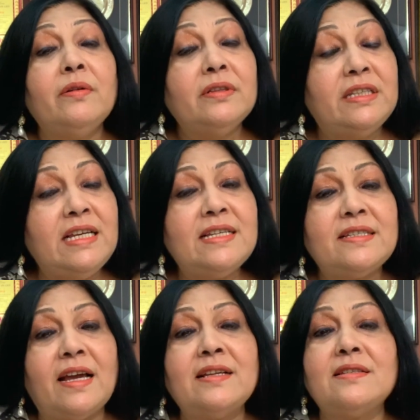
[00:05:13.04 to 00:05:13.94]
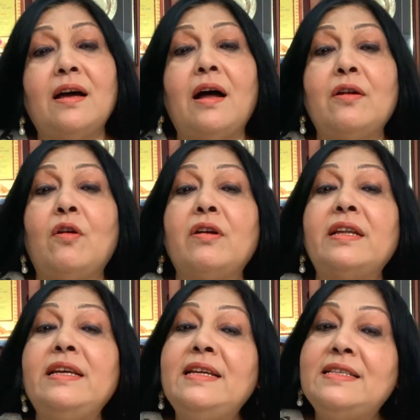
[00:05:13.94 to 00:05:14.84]
These signs are
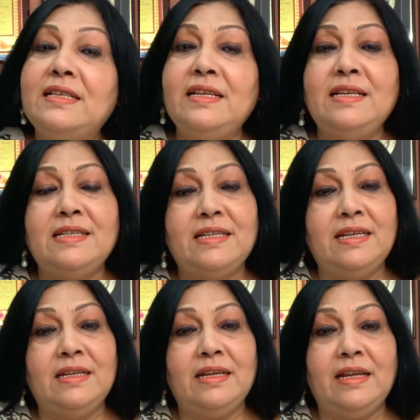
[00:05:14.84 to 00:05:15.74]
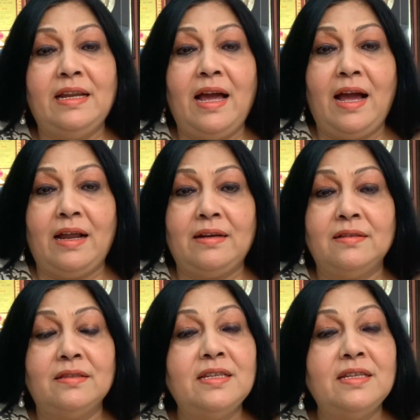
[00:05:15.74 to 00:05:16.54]
not easily seen in hand.